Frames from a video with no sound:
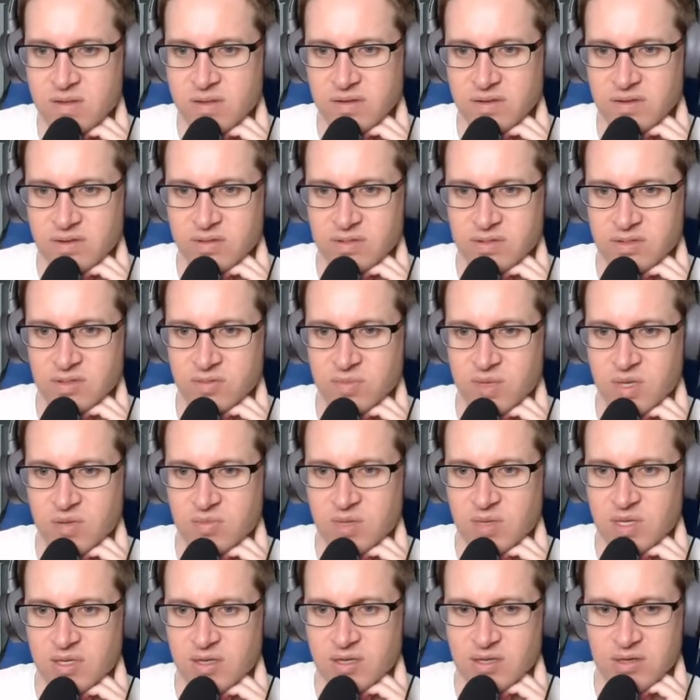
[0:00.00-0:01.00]
So
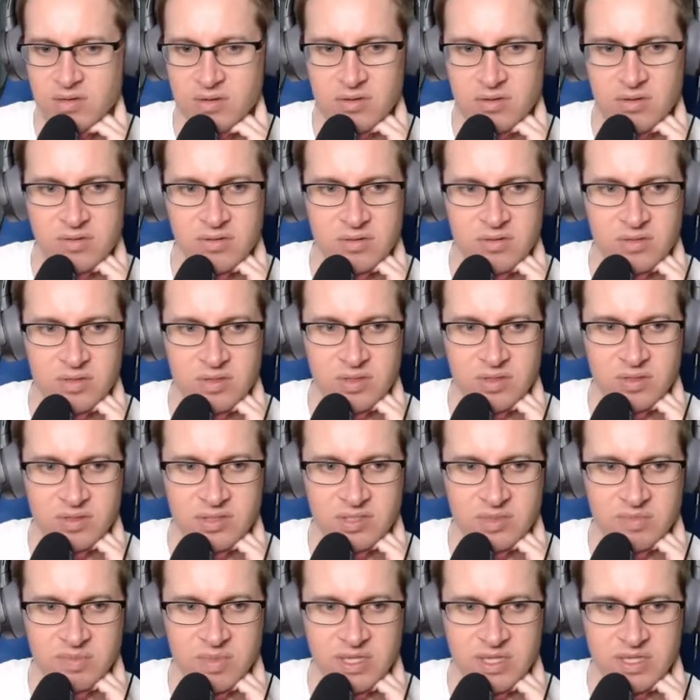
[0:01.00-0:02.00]
maybe, well,
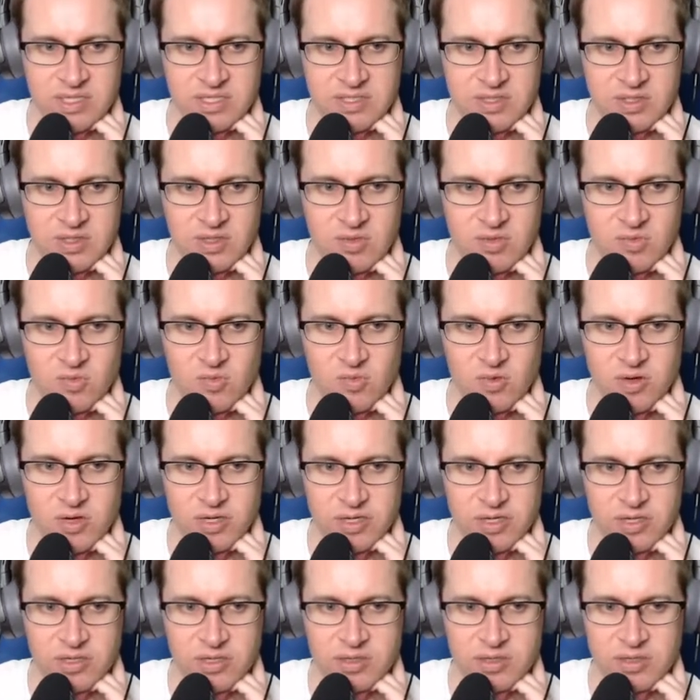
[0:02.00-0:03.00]
let's make this
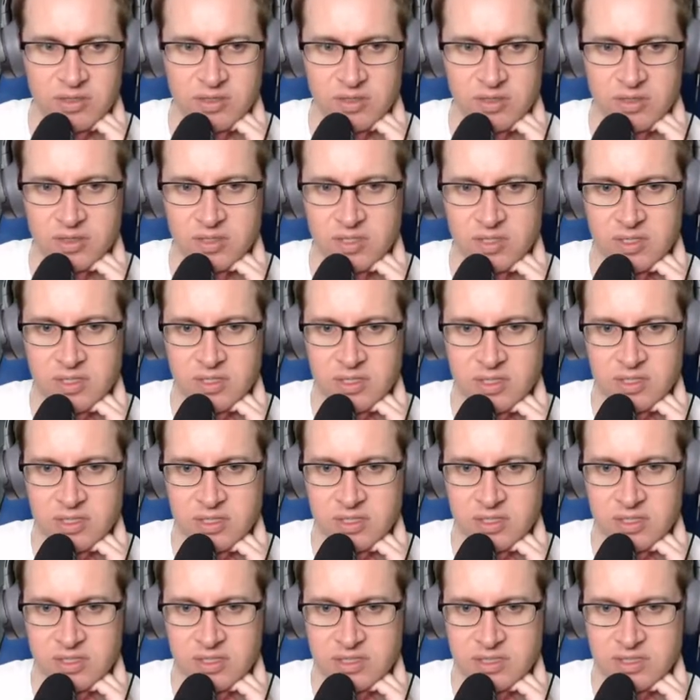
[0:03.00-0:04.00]
one
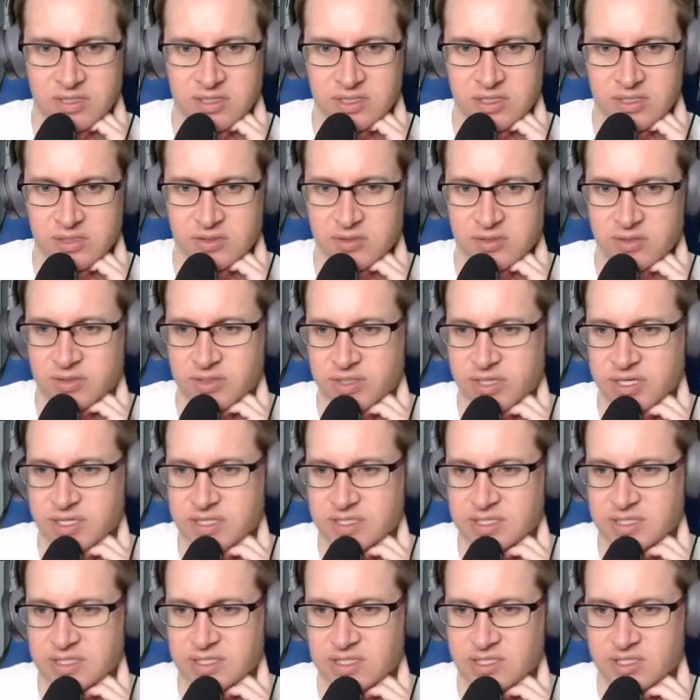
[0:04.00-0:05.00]
single. Yeah,
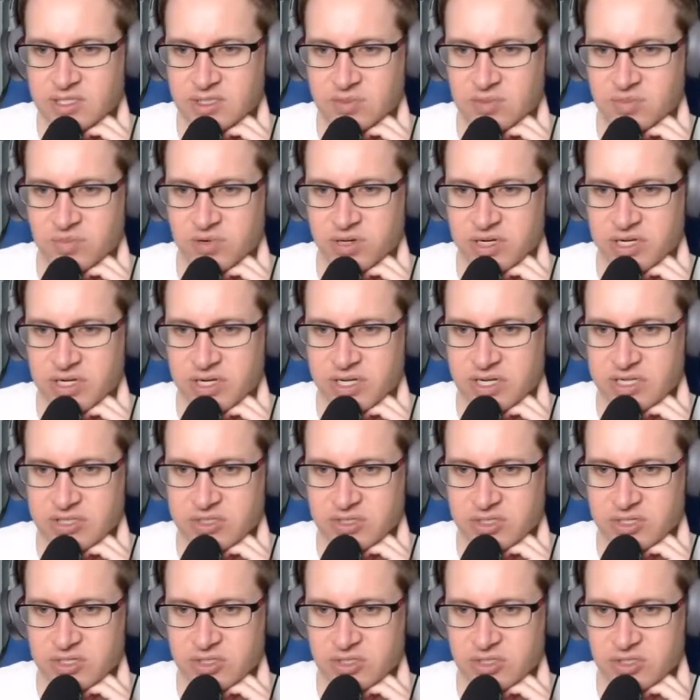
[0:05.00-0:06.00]
see, these are pretty nice
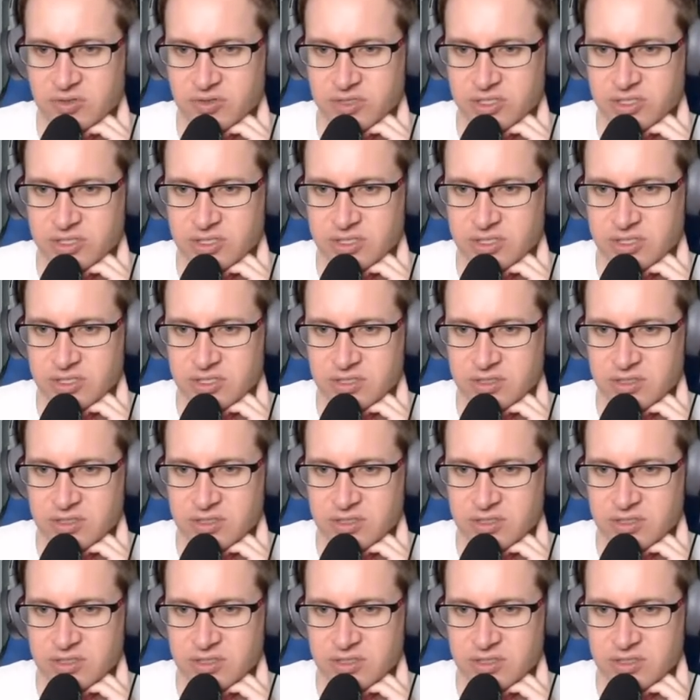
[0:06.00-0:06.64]
looking trees.